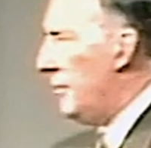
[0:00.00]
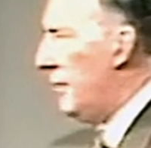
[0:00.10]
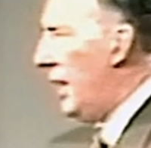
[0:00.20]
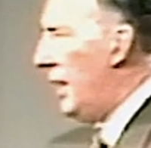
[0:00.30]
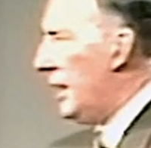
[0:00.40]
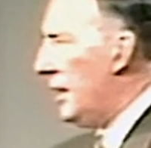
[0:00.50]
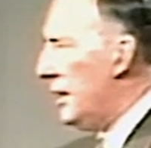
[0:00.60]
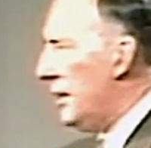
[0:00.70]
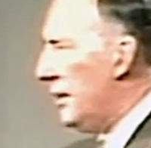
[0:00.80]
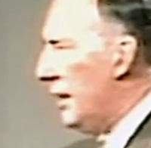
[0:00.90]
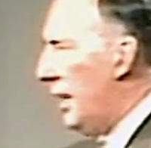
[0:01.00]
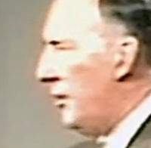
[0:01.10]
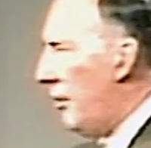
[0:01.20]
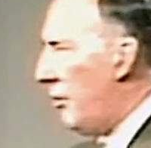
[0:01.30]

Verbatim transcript: the mind and the